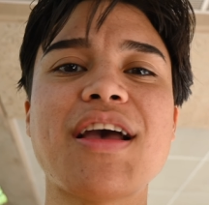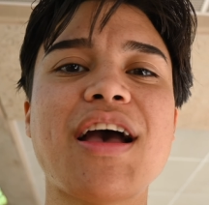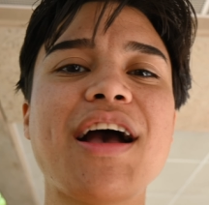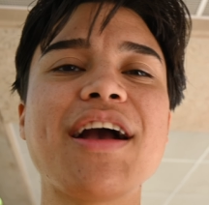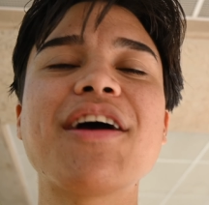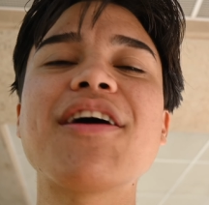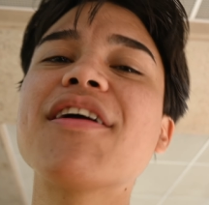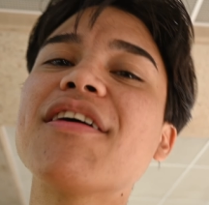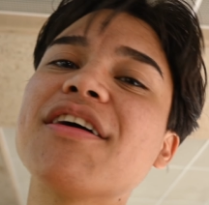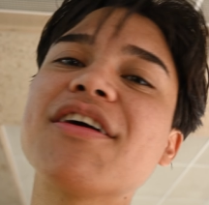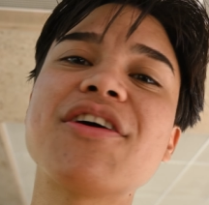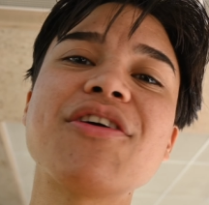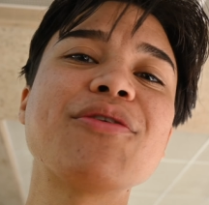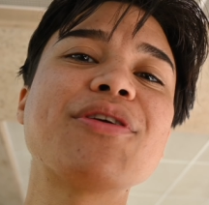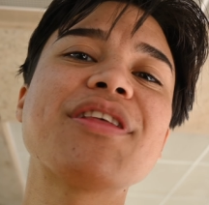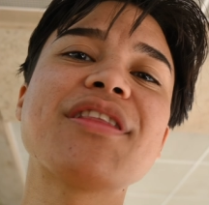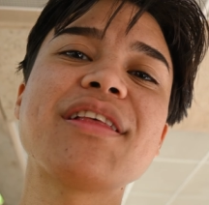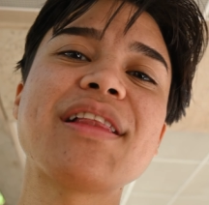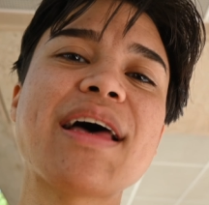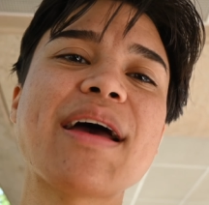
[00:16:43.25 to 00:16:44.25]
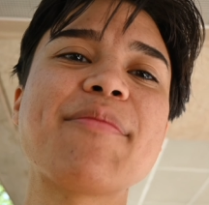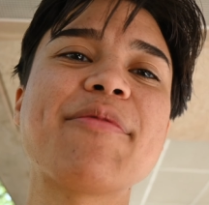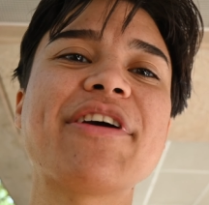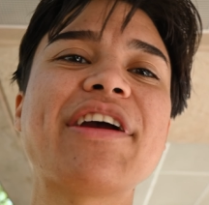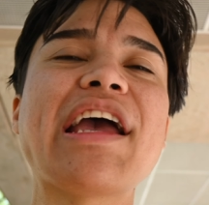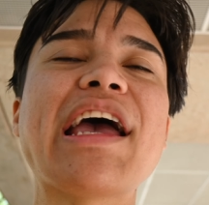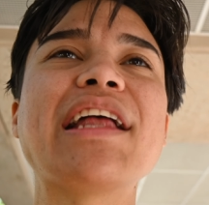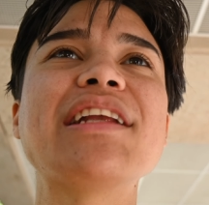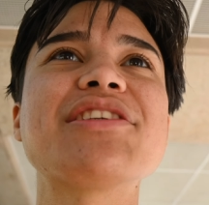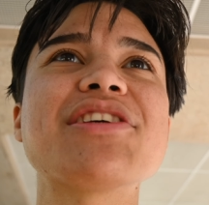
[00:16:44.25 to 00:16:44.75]
I gotta go to the
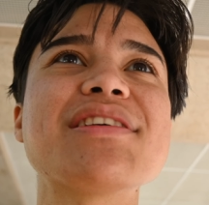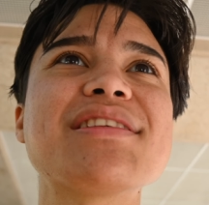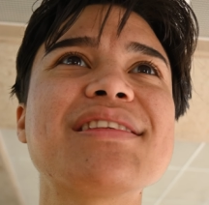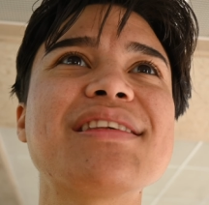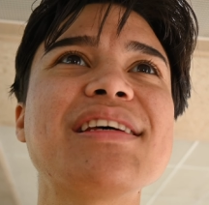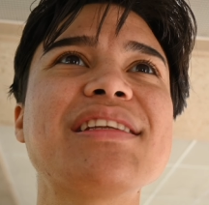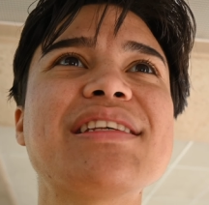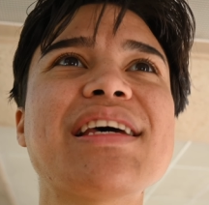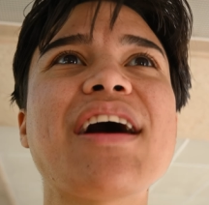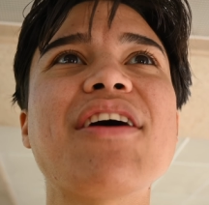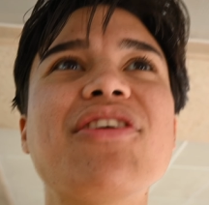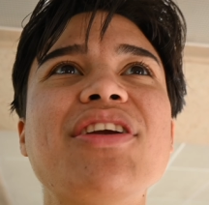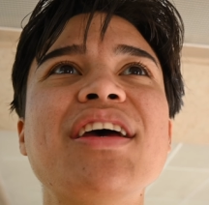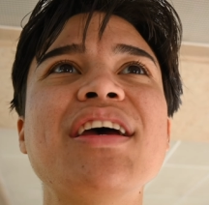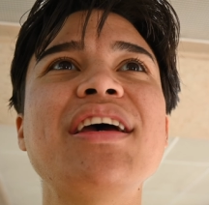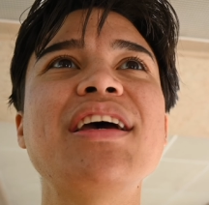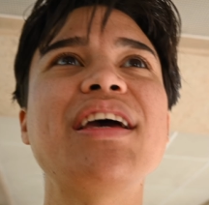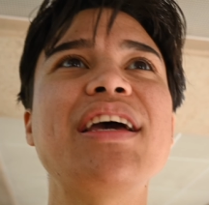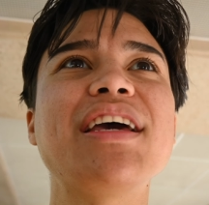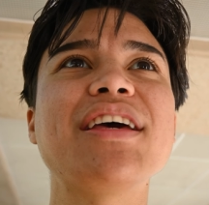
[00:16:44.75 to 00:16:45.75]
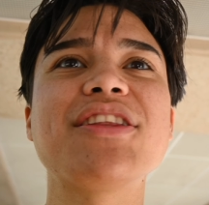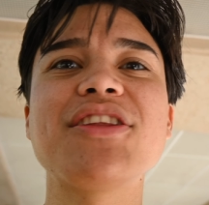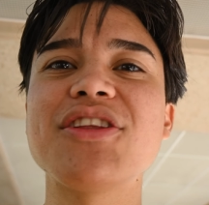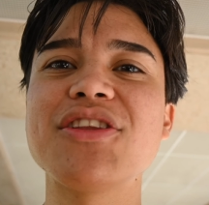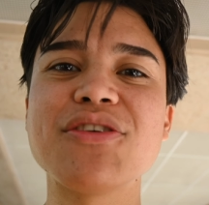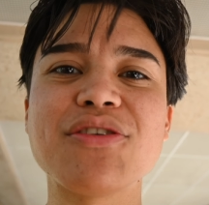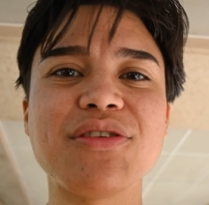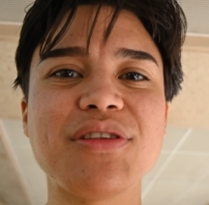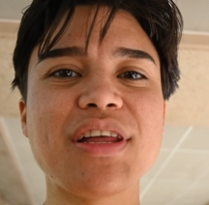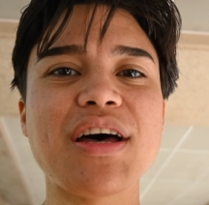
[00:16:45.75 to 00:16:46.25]
library and just sit down in the
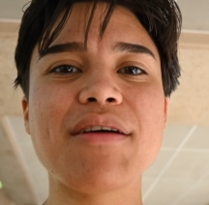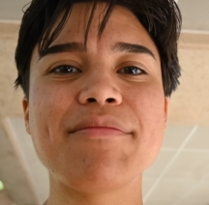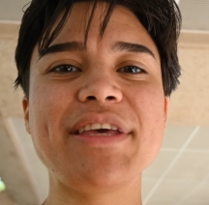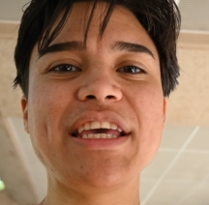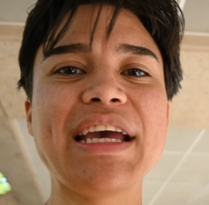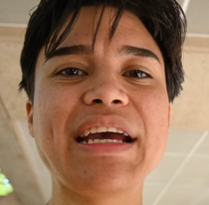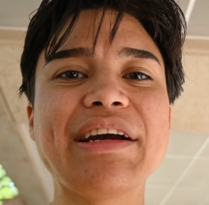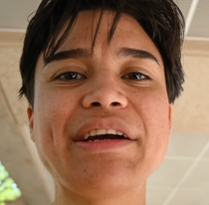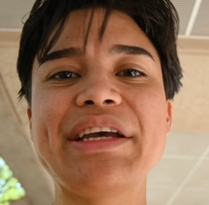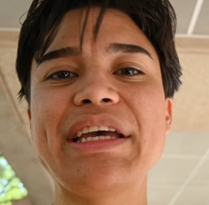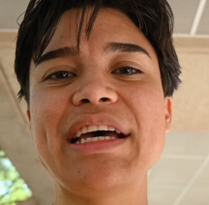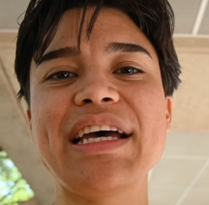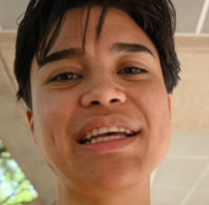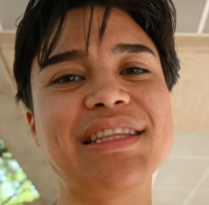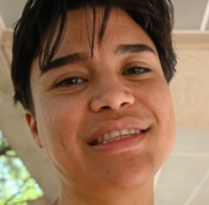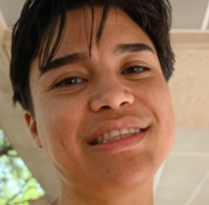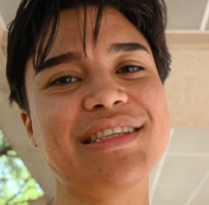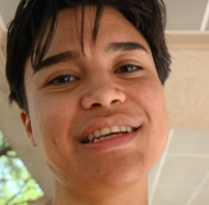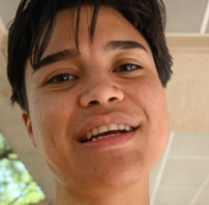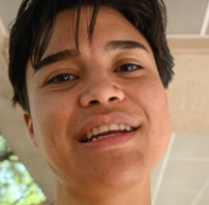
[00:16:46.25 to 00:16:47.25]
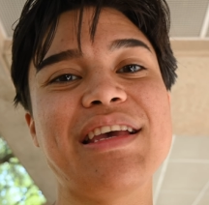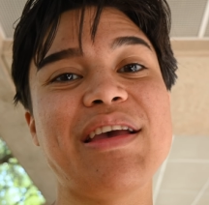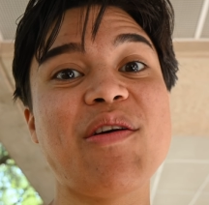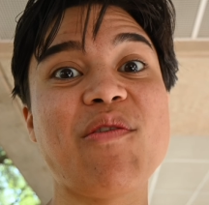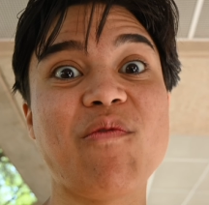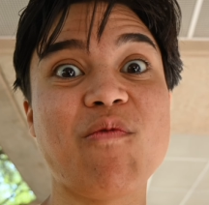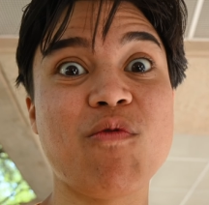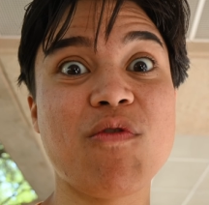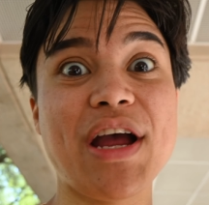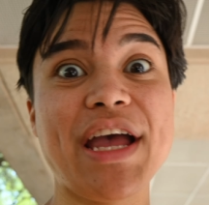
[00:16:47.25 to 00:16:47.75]
little lobby area and study
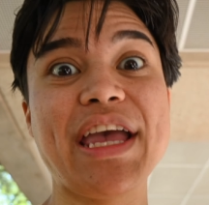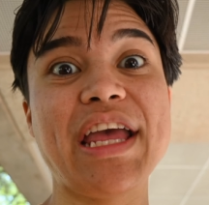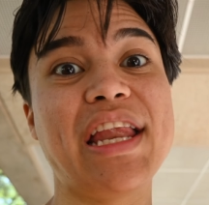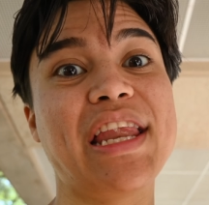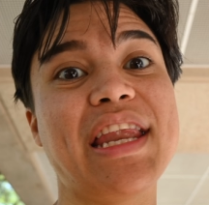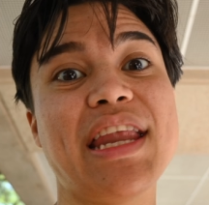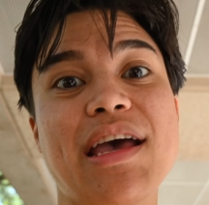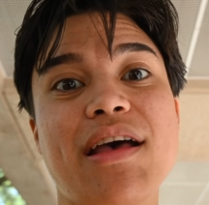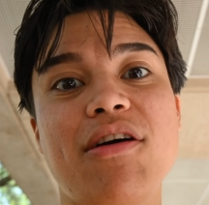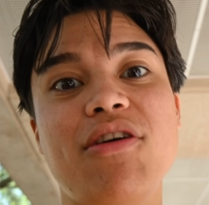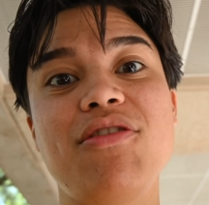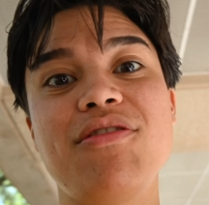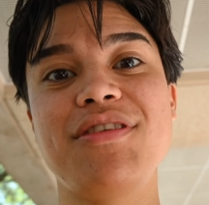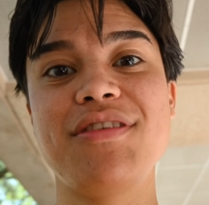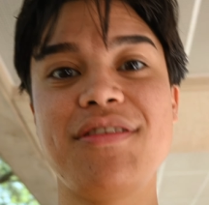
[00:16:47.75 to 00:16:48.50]
right now.